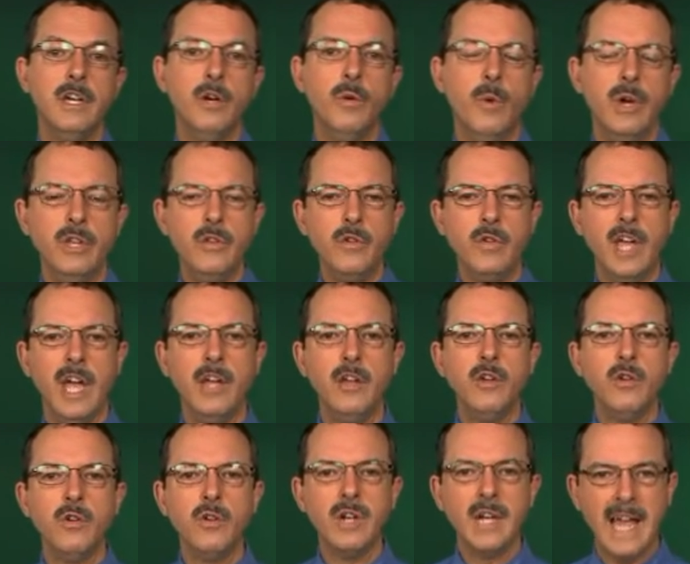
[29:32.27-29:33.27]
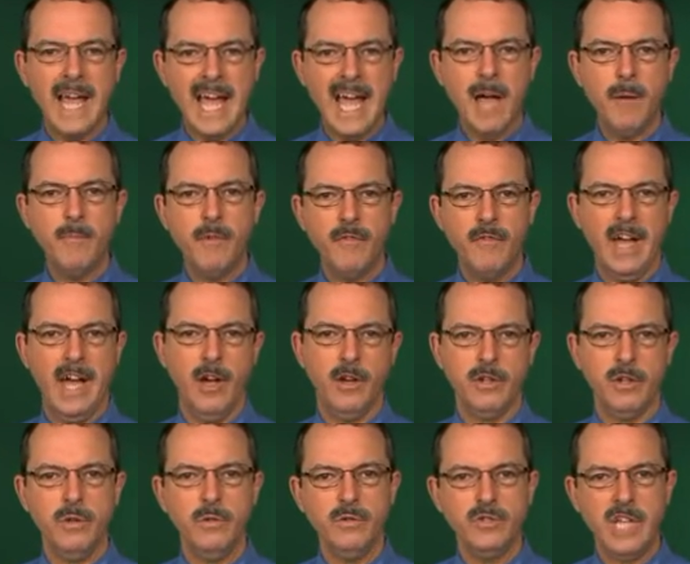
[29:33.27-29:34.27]
When you get your lab
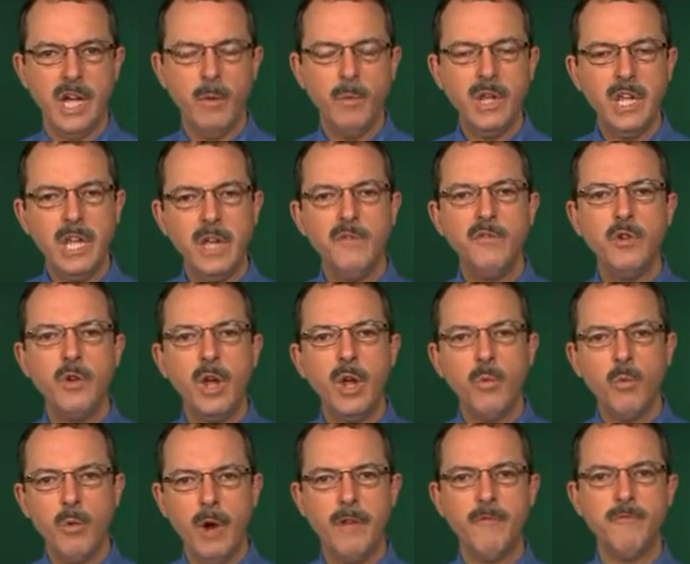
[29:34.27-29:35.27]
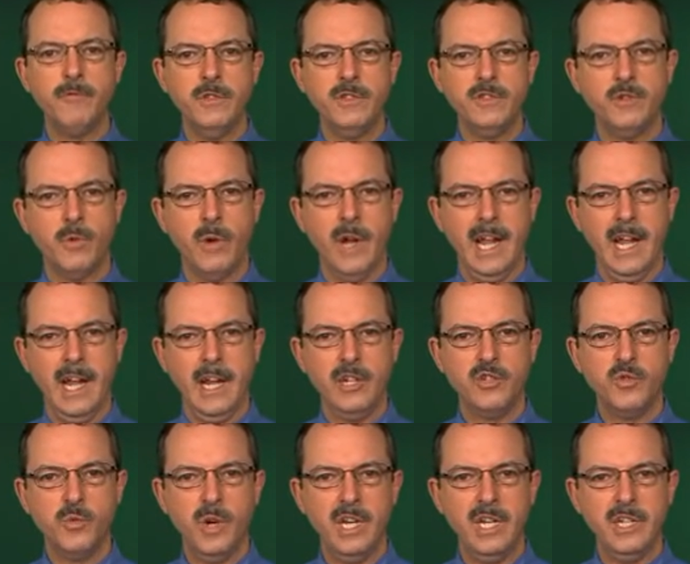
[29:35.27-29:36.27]
values and we give you a reference
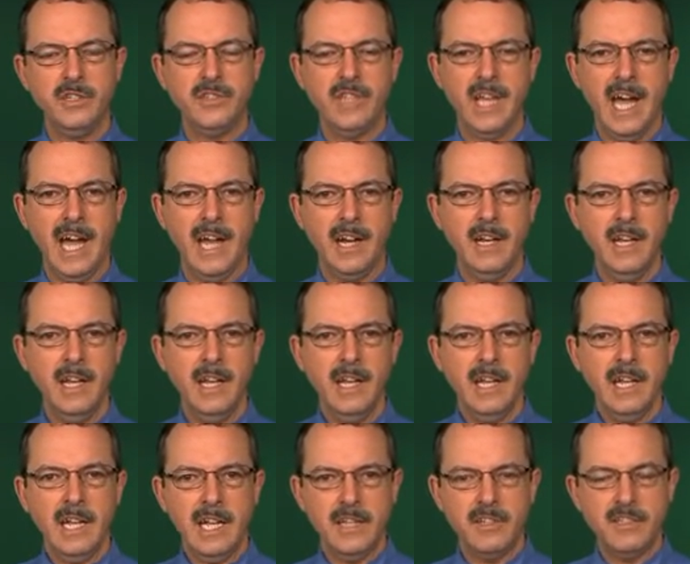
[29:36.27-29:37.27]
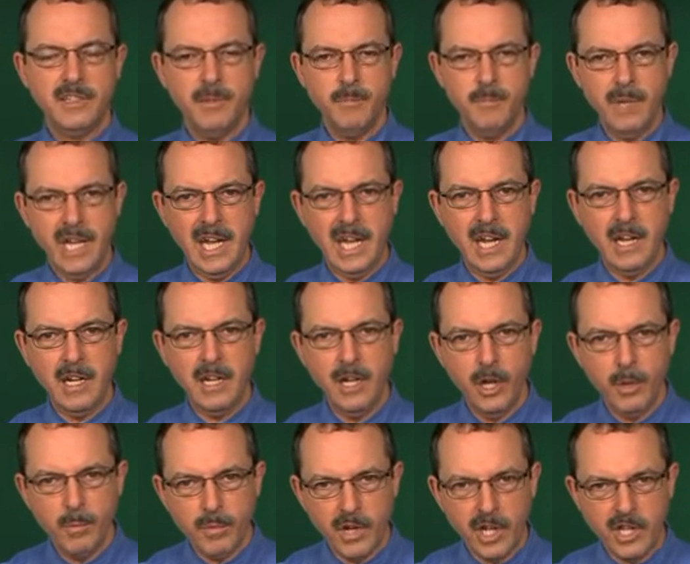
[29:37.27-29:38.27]
range, what is that? It's the mean
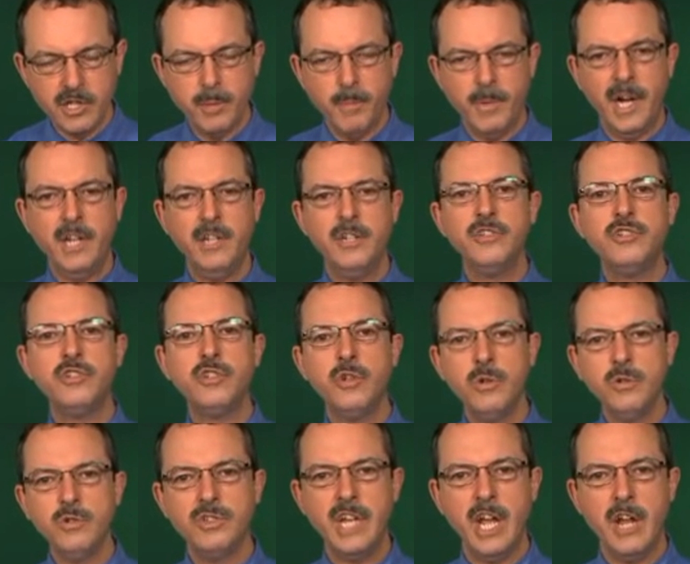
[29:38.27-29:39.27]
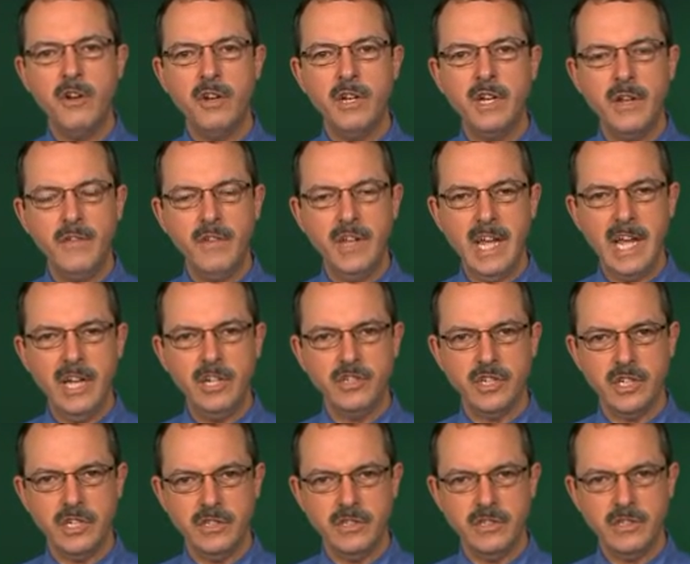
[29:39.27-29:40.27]
plus or minus 2 standard
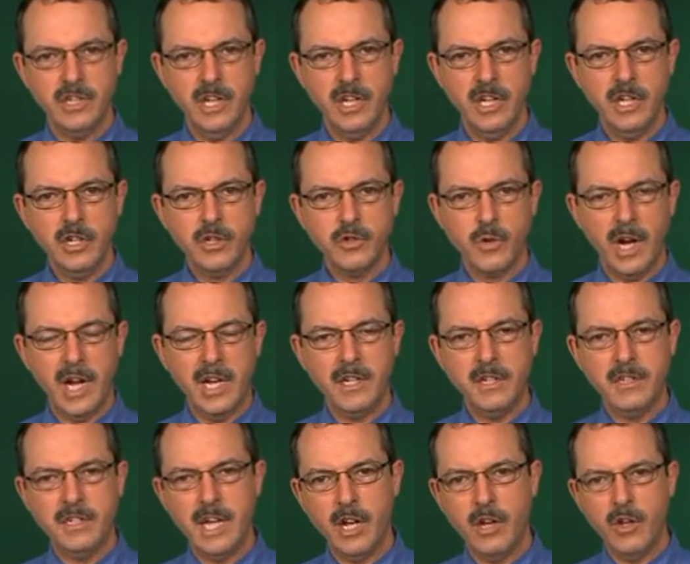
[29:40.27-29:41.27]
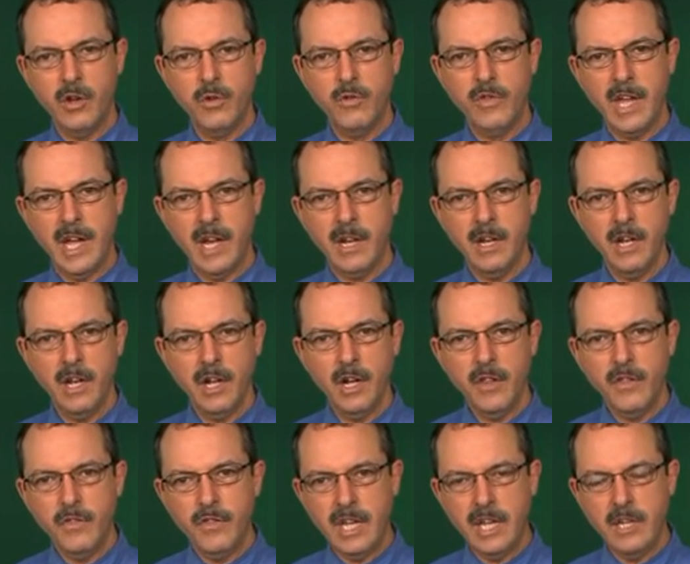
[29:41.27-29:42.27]
deviations, trying to tell you that
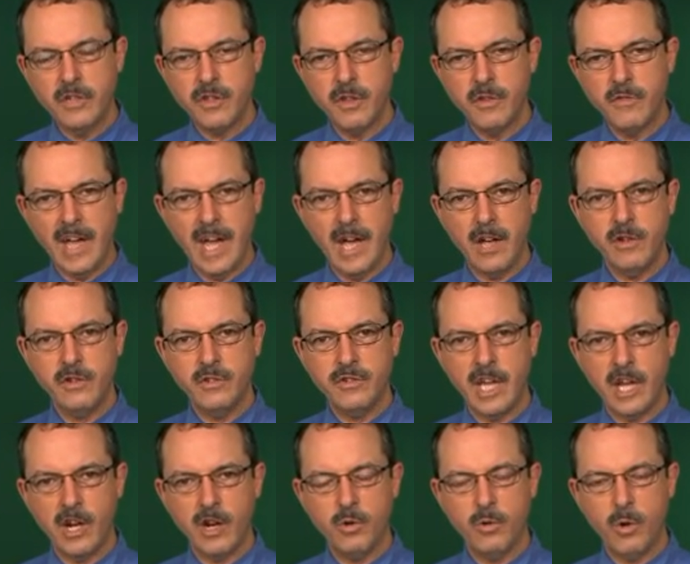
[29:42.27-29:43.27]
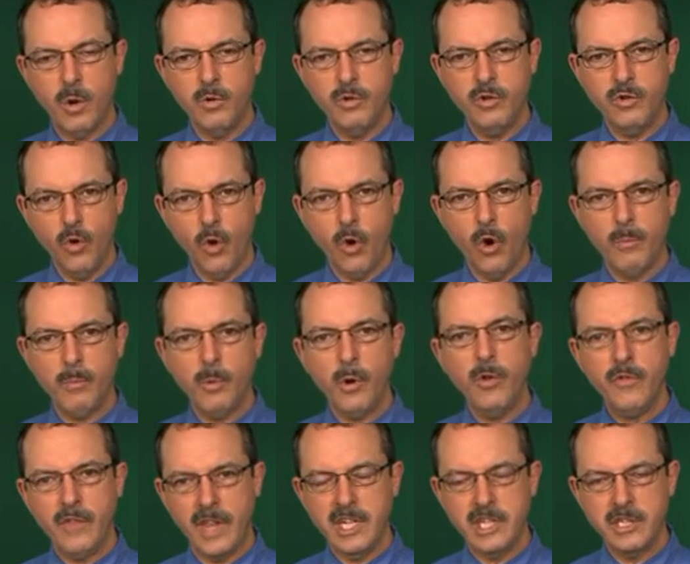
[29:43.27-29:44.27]
These are the values that are, quote,
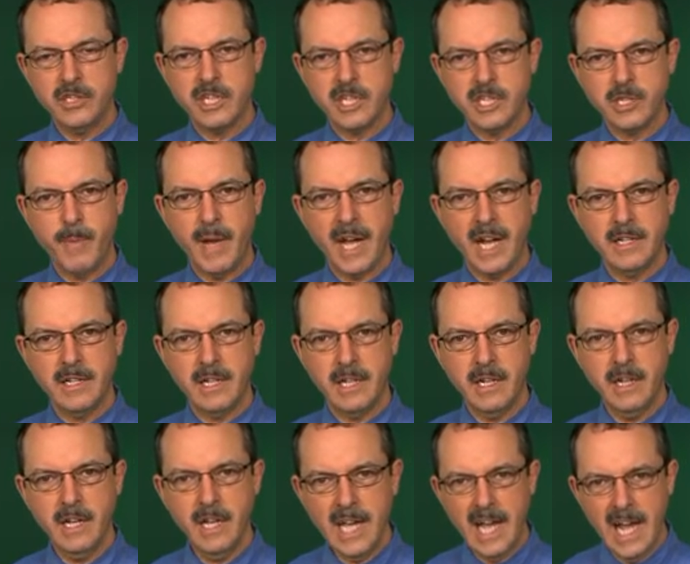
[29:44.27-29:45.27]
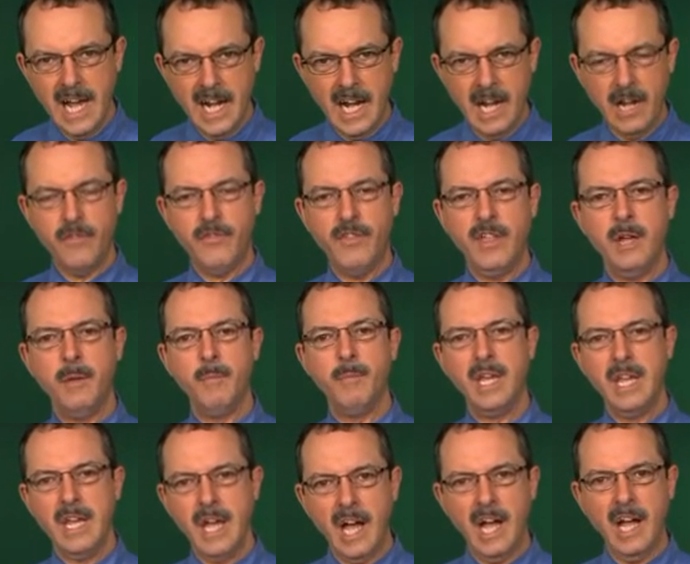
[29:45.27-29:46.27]
normal, that is expected, and anything
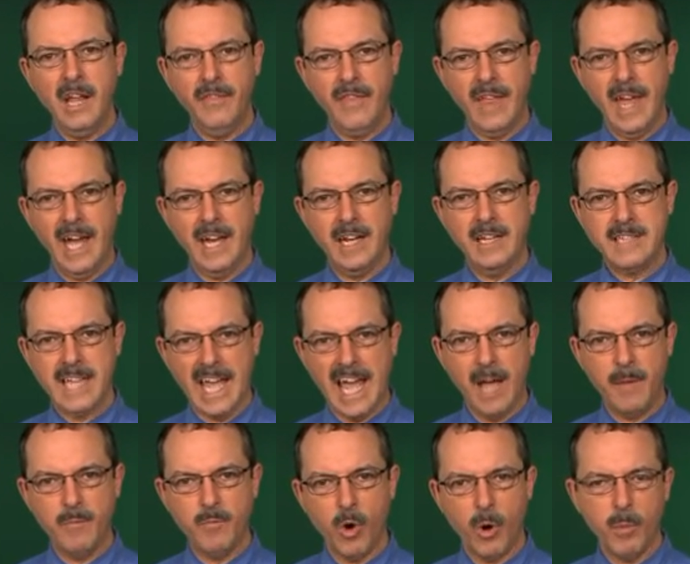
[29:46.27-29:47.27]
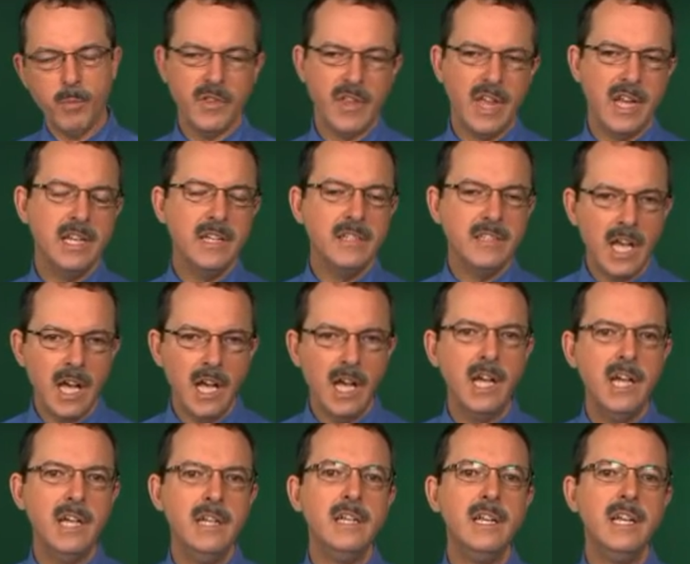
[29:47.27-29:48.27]
beyond that is abnormal, that is
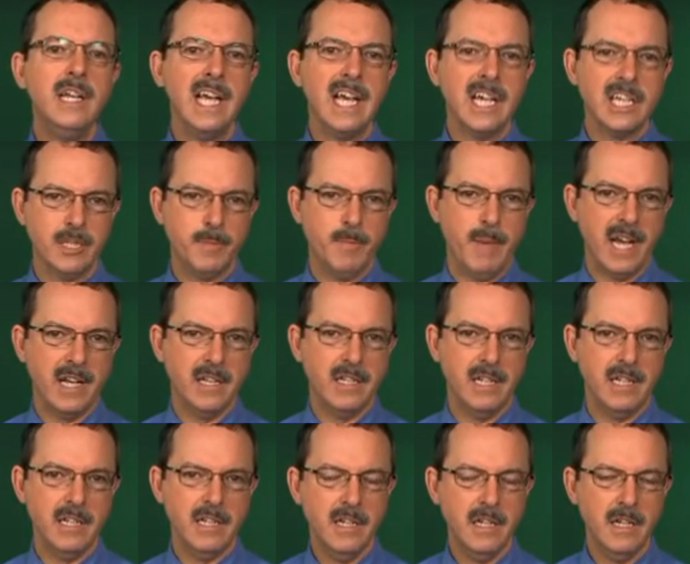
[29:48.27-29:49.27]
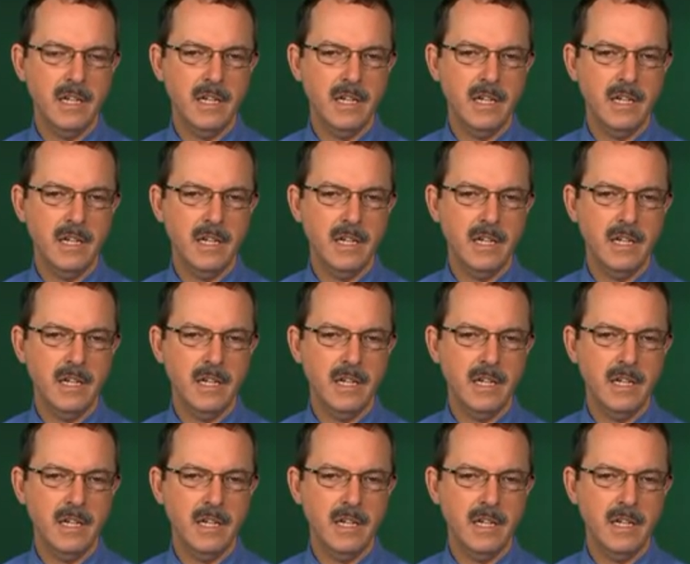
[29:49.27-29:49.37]
unexpected.